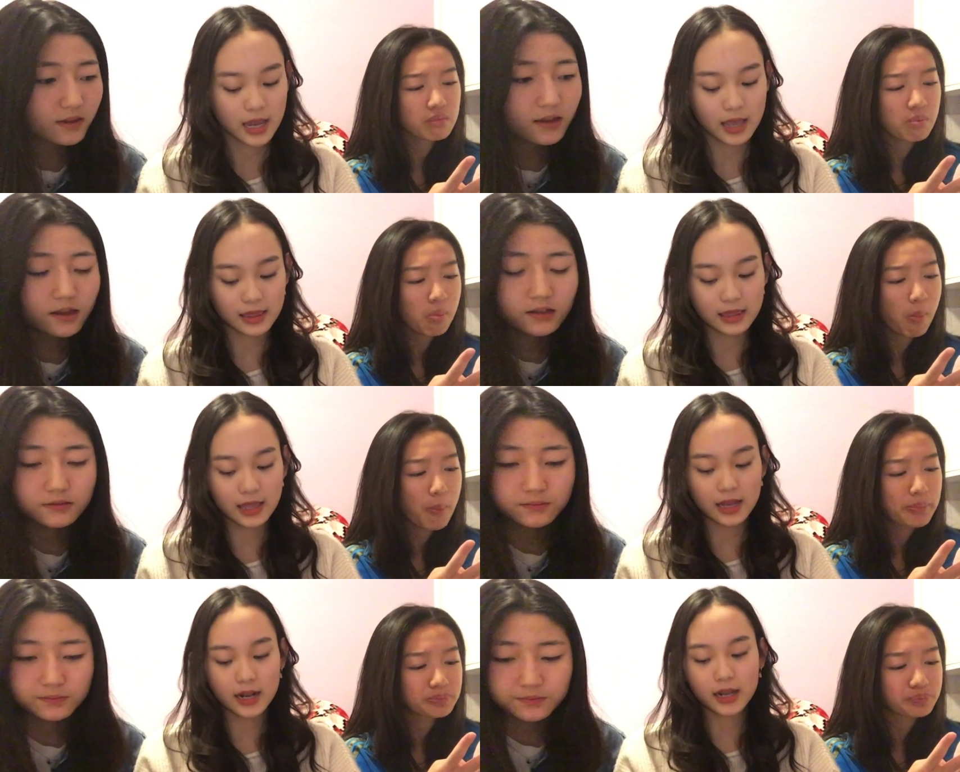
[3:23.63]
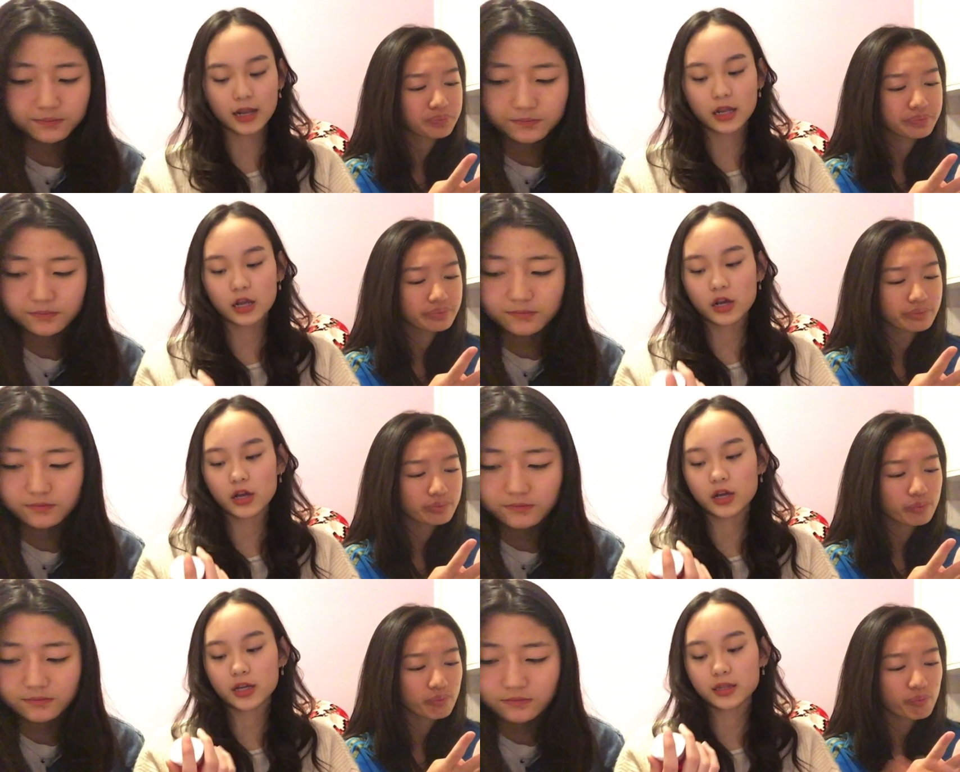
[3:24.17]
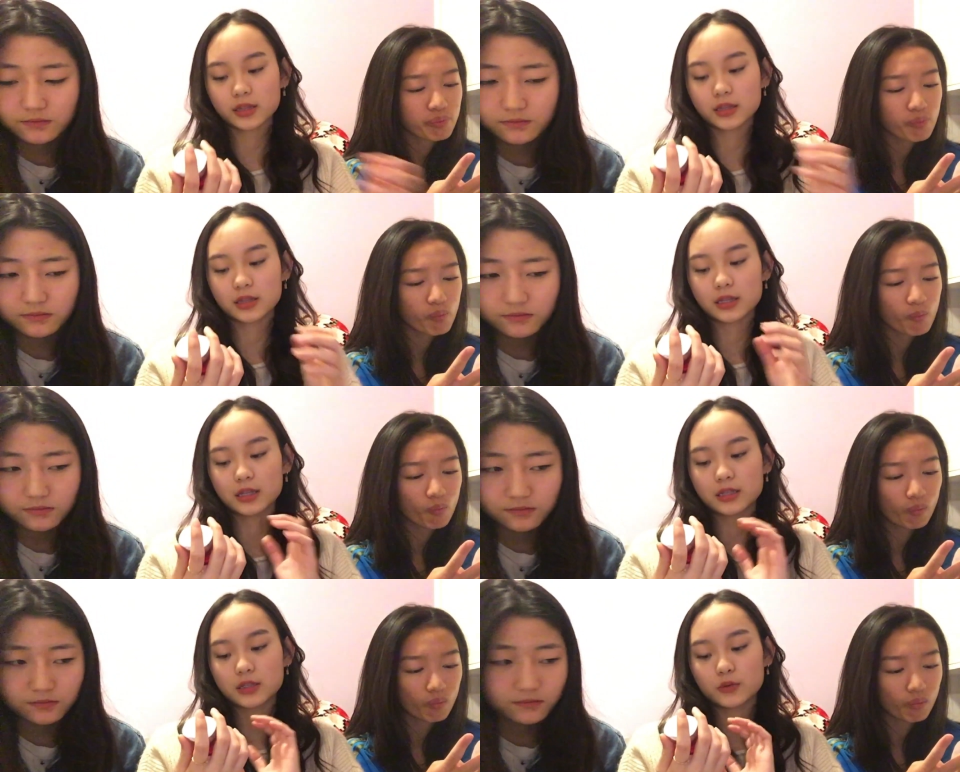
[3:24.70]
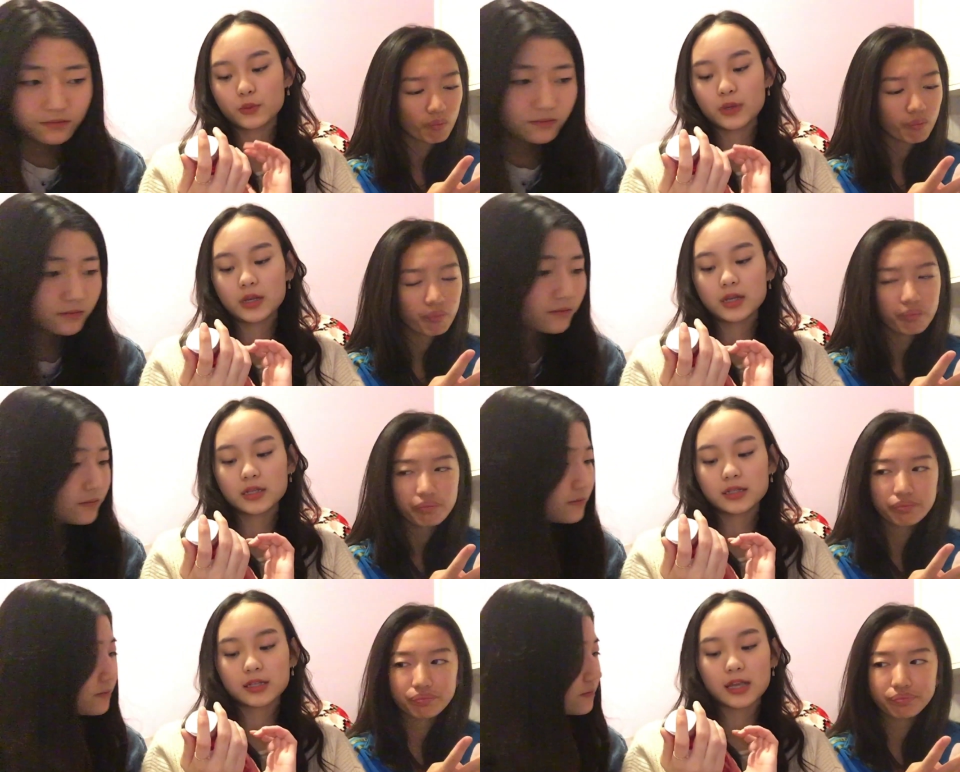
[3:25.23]
Speaker 1: And then I got the Sweet
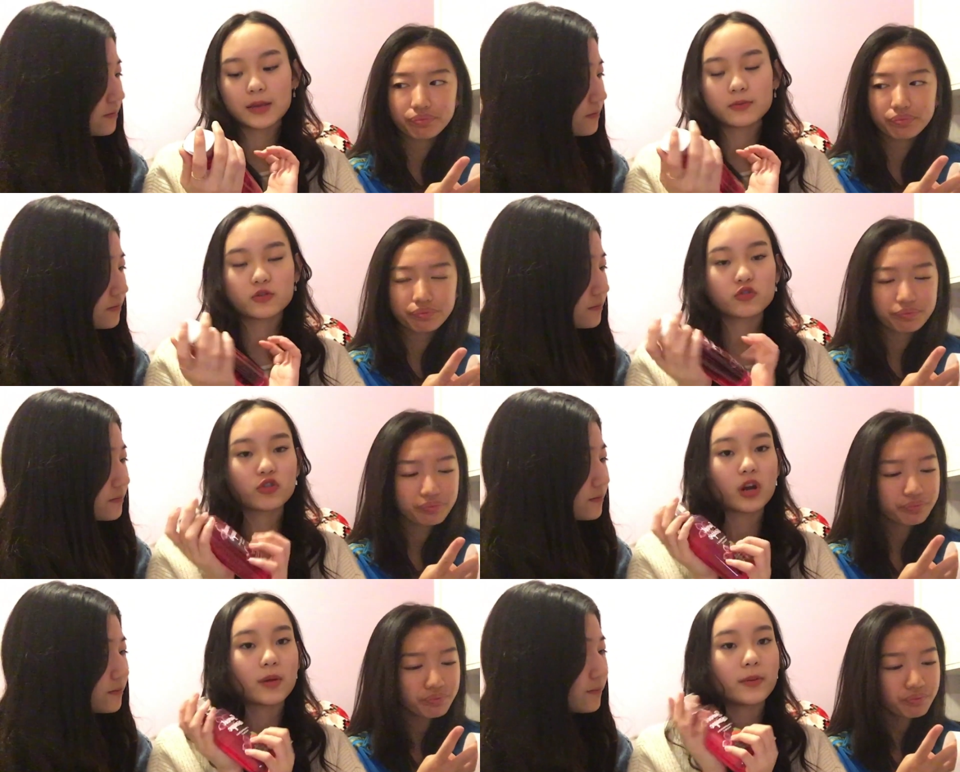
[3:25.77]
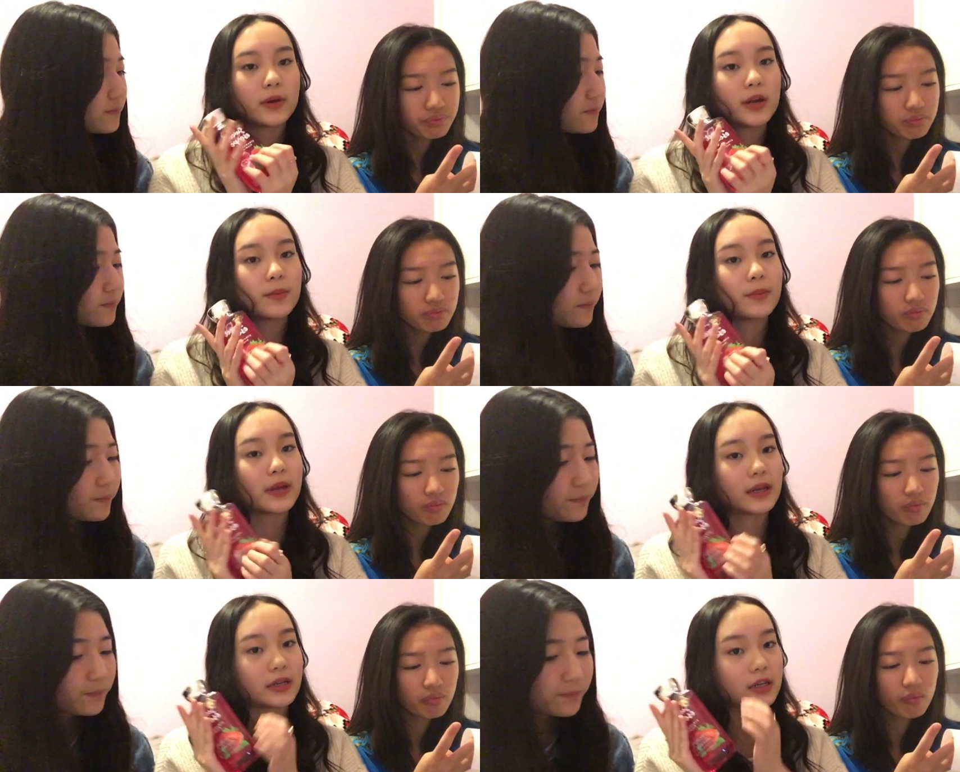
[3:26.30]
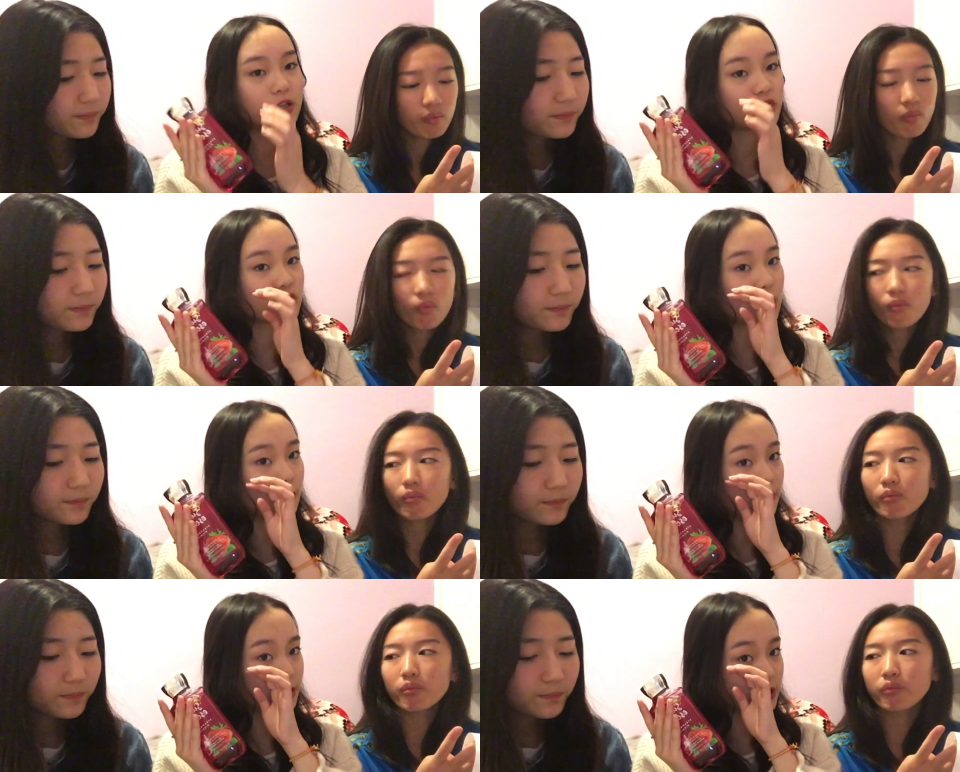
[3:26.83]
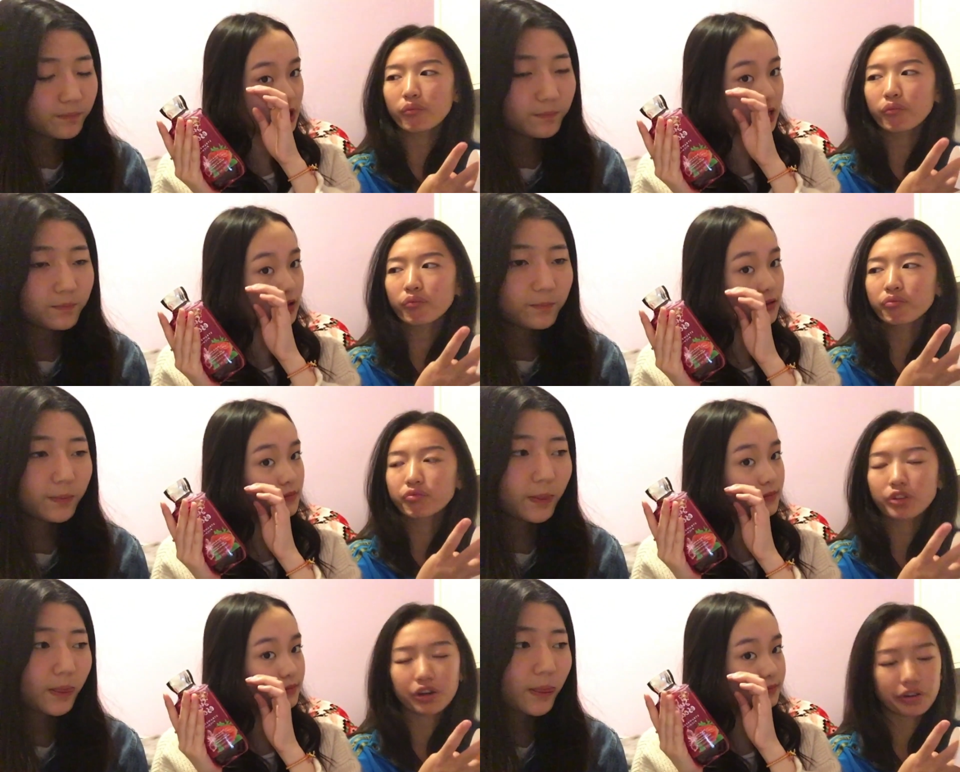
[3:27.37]
Escape Strawberry Picnic Shower
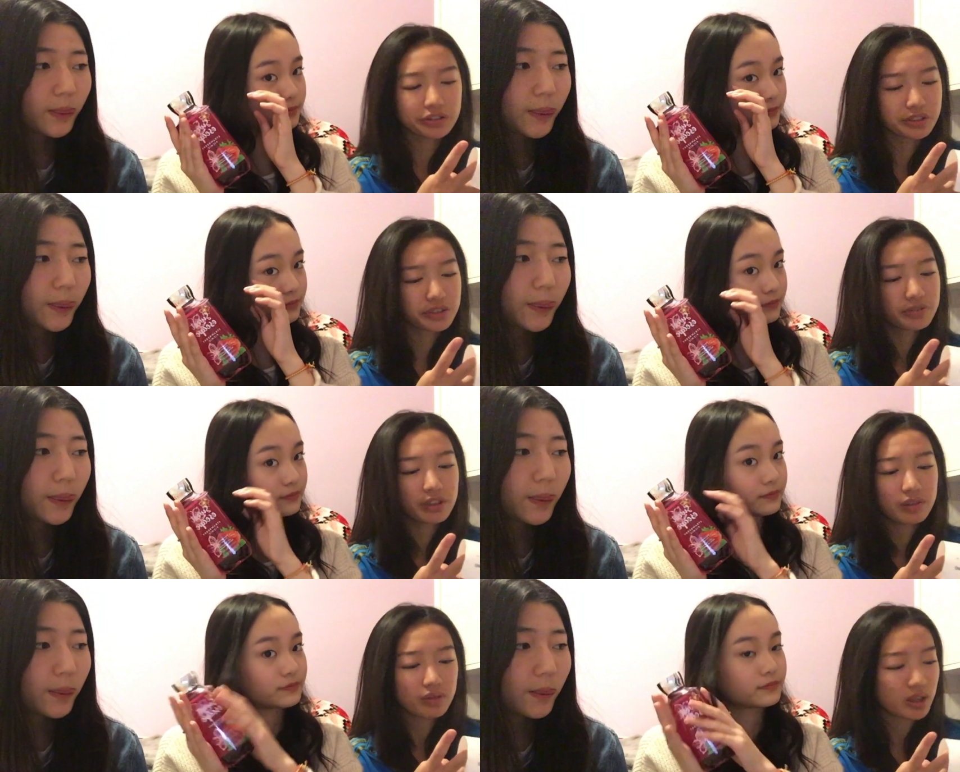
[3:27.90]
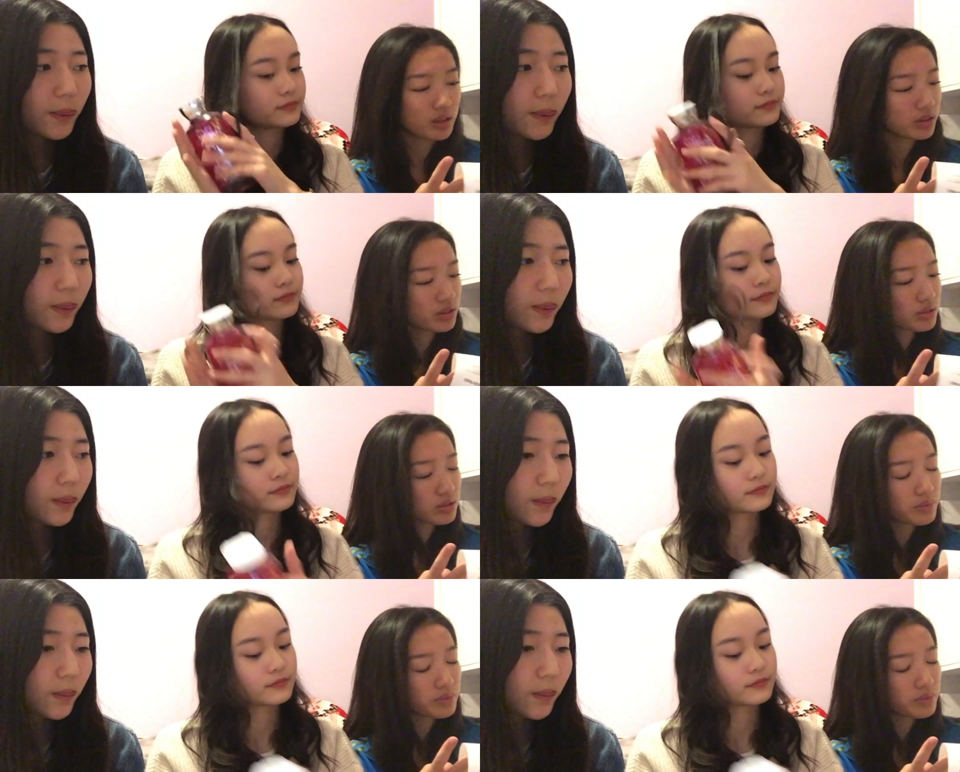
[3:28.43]
Gel. Also $5.